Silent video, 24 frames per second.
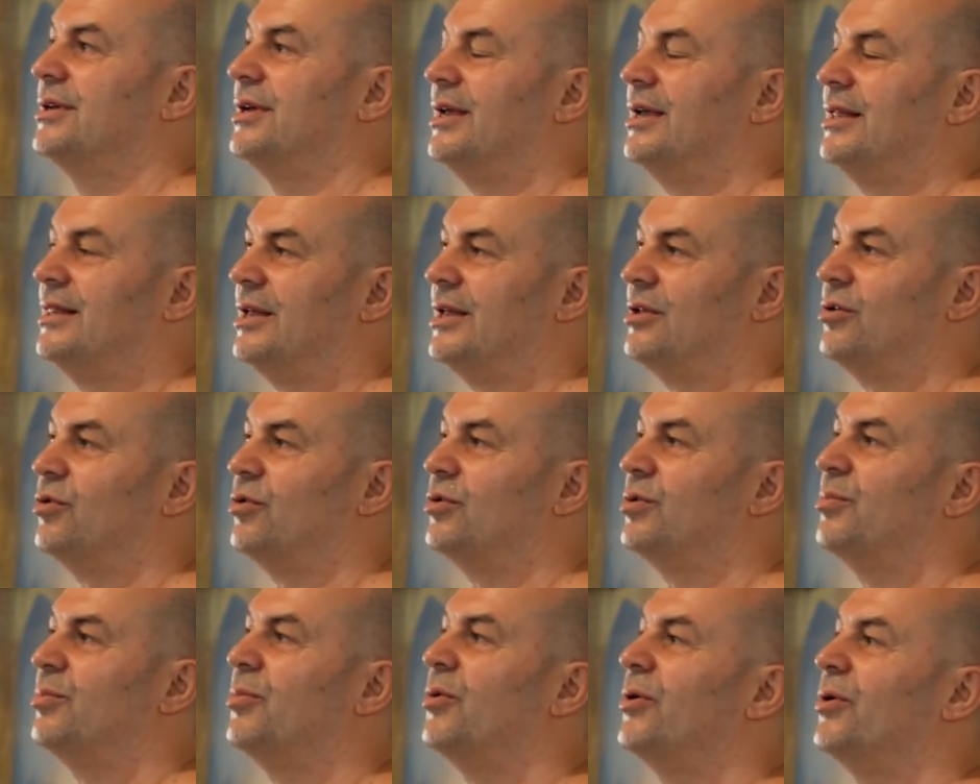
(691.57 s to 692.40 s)
And then you
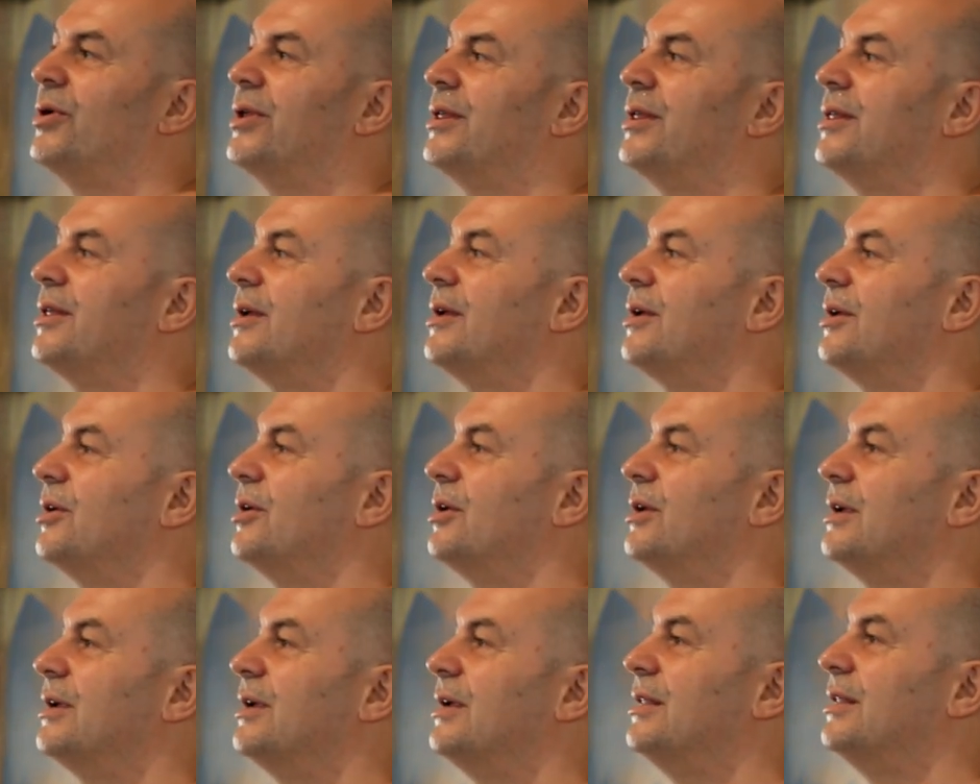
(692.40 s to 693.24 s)
point
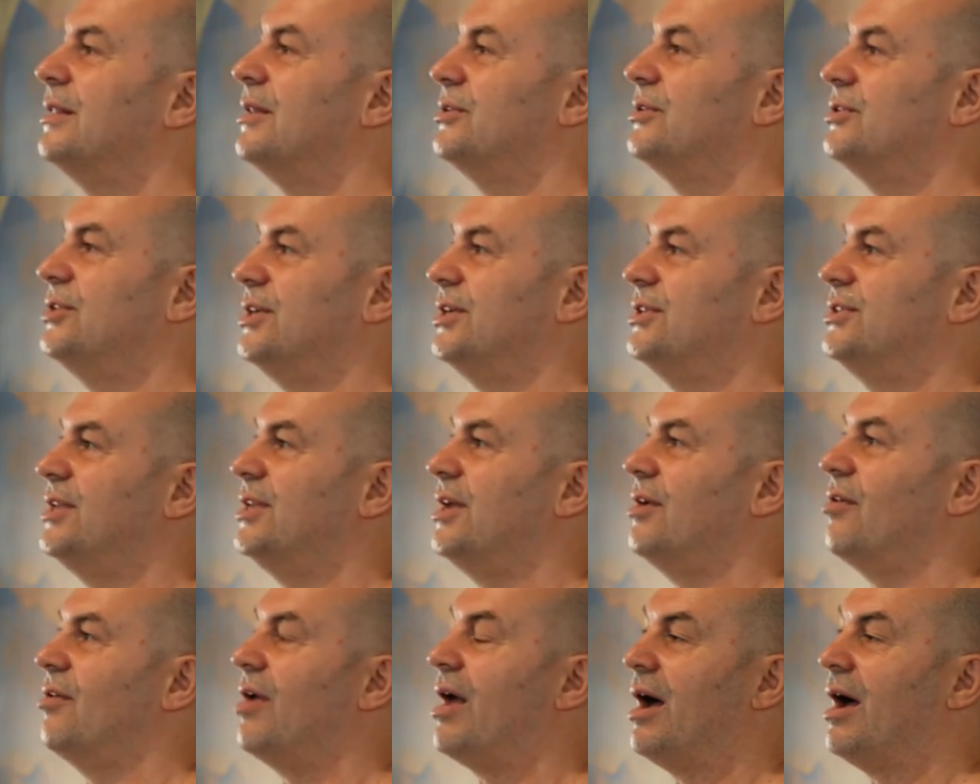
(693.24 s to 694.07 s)
in the chest
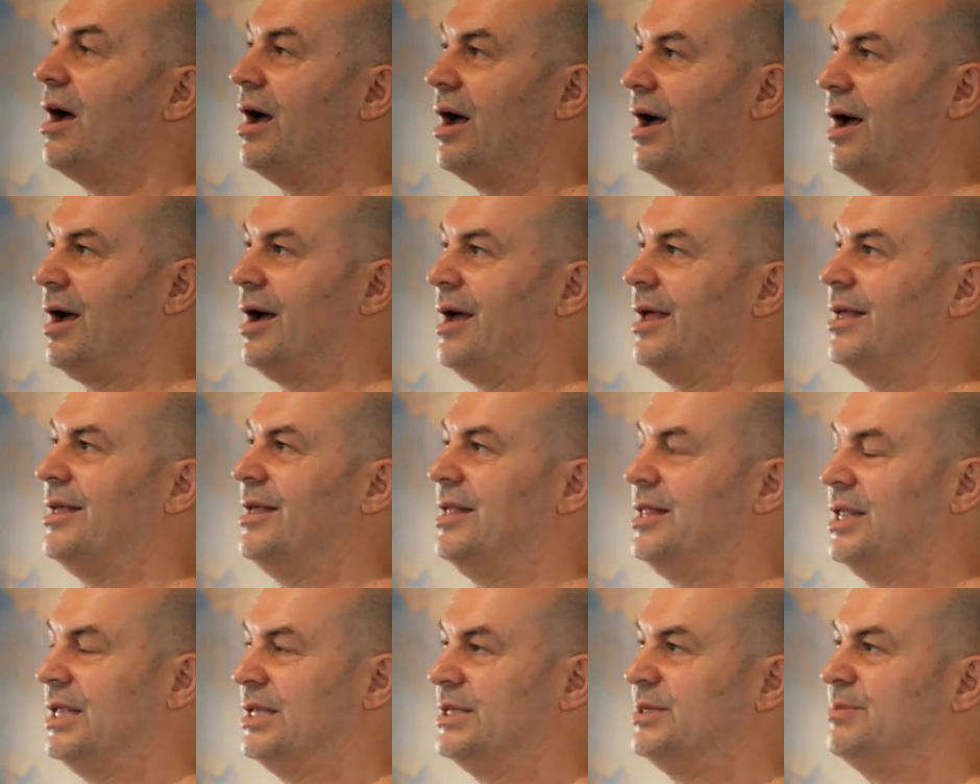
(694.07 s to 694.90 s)
area,
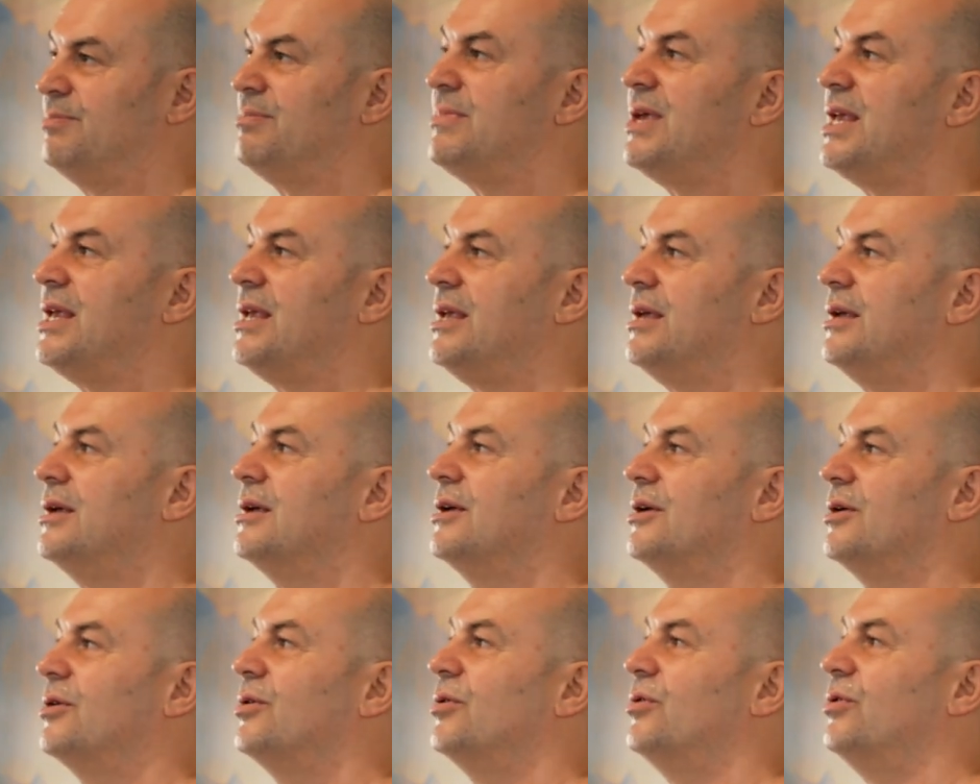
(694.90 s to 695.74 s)
it is me
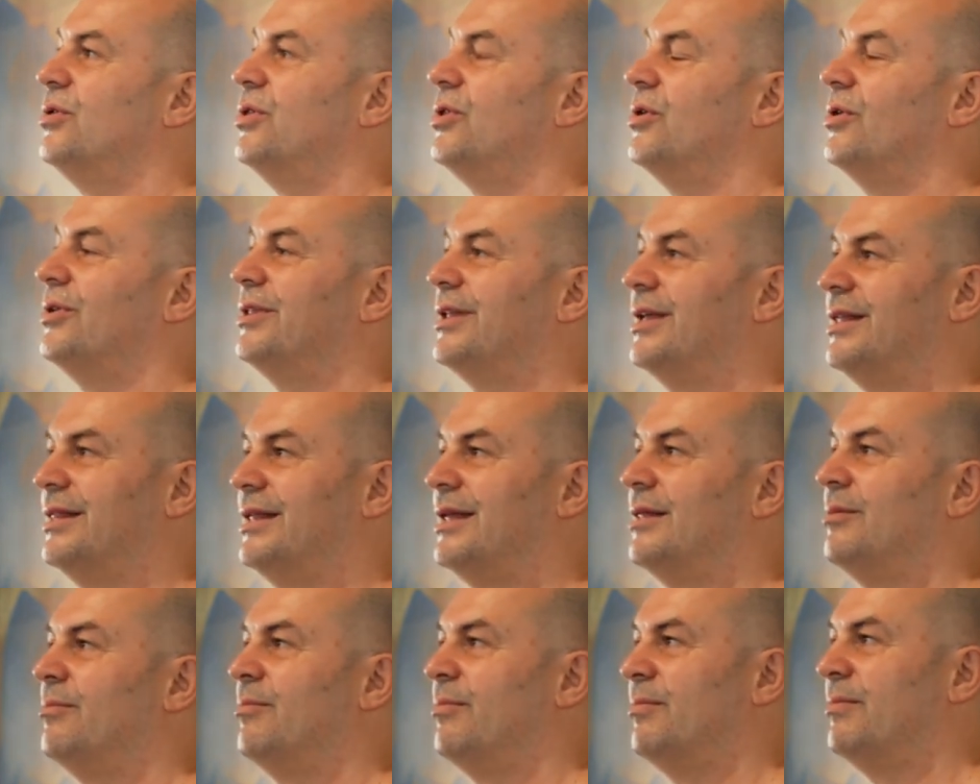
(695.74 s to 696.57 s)
who thought, and
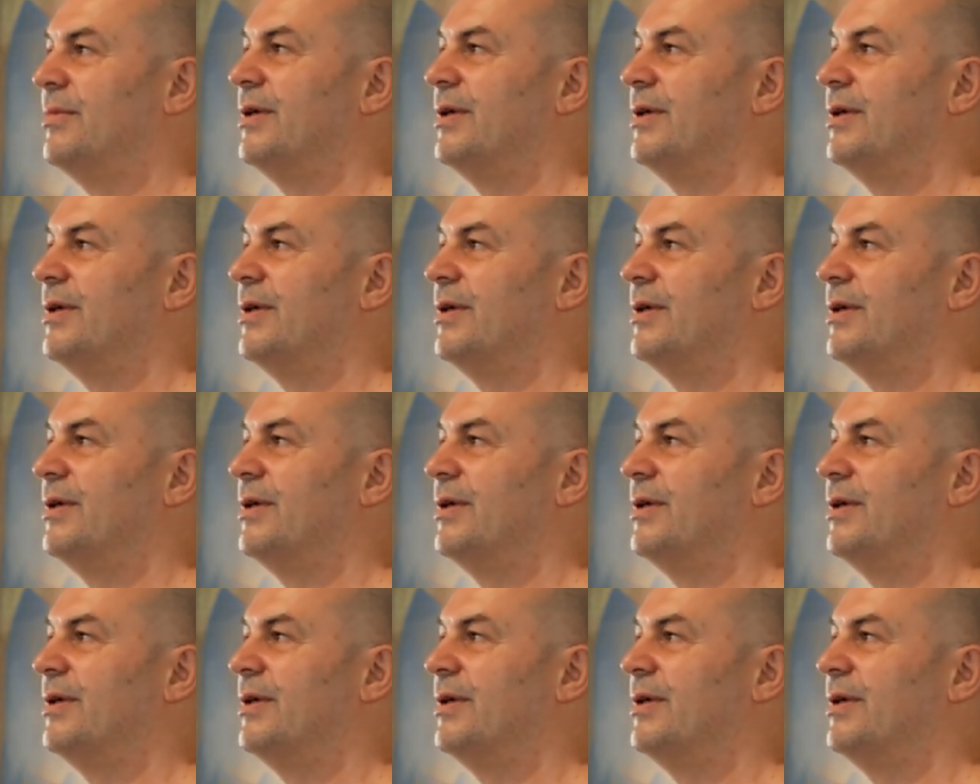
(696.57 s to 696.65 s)
then